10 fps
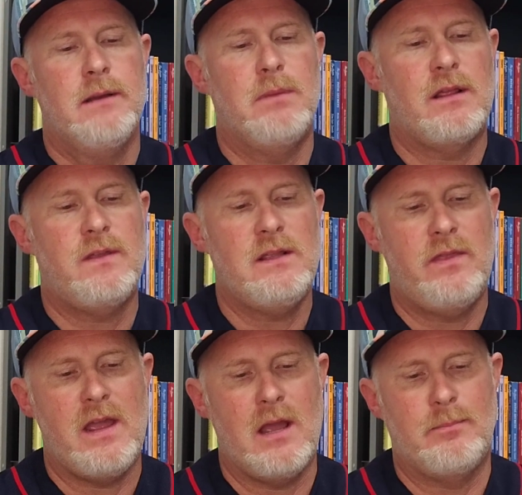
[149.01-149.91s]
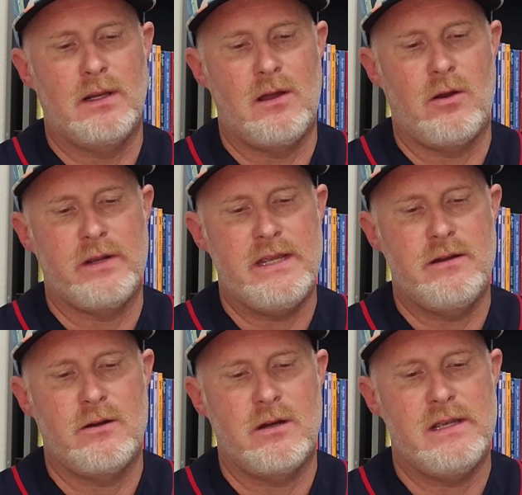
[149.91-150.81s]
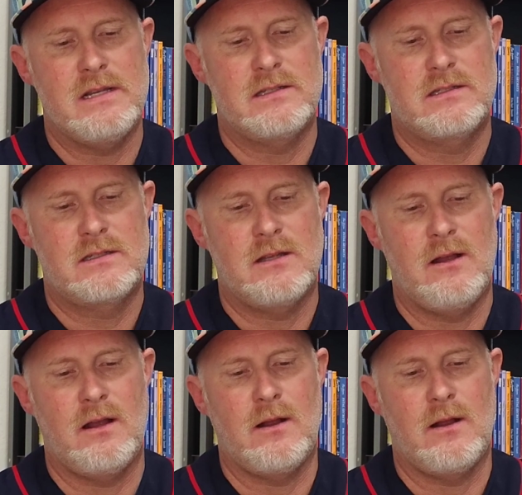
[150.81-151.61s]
But I think the epilogue here is,